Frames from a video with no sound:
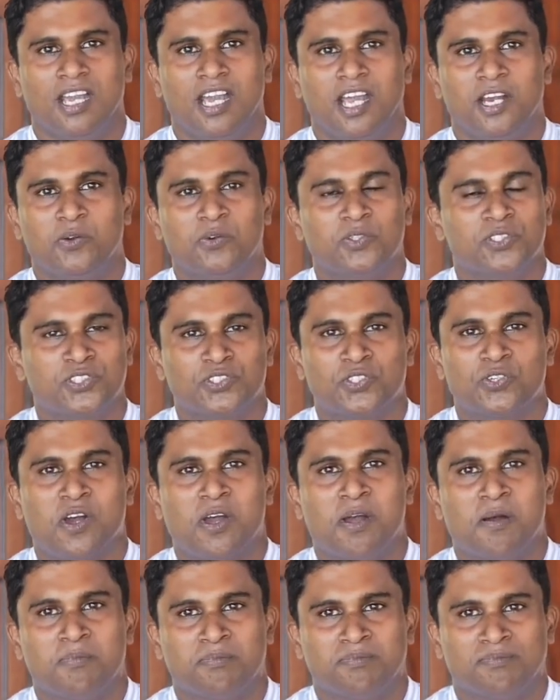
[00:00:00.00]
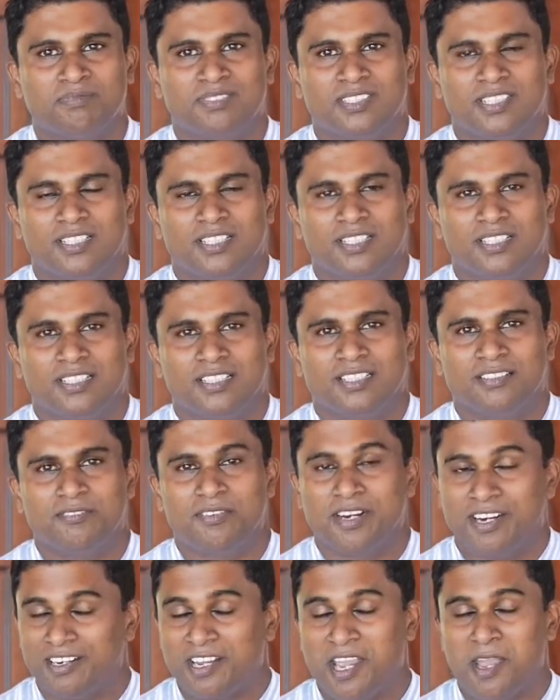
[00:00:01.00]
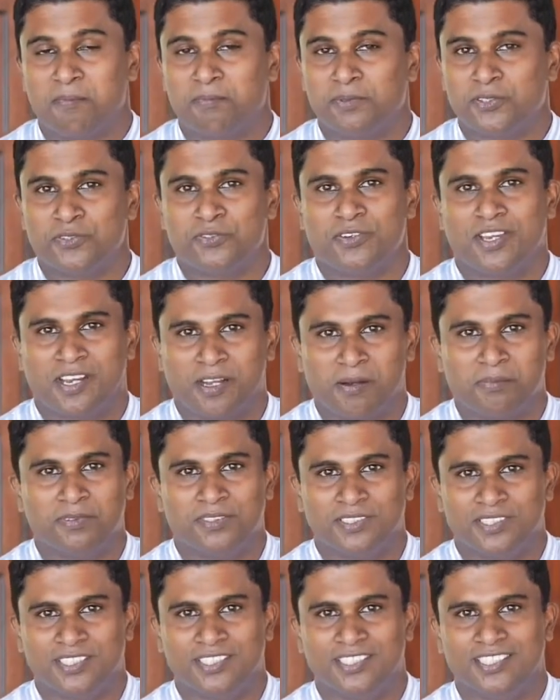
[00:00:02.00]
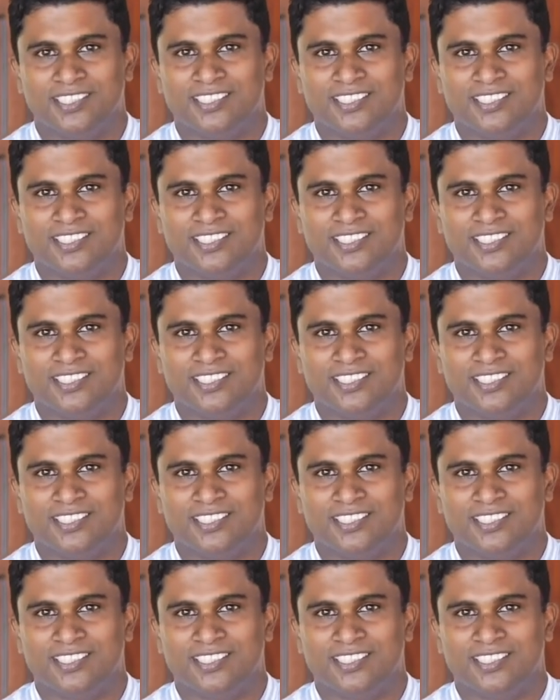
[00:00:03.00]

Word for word: And also, I'm uh, very happy to wake up early